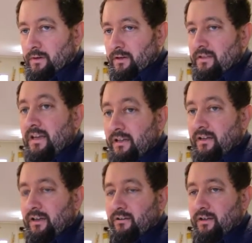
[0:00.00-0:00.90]
In the end,
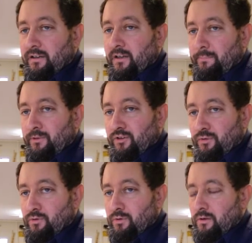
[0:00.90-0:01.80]
I'm gonna end up with
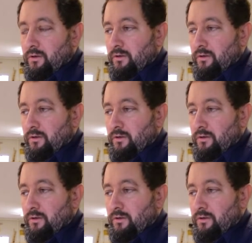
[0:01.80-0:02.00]
two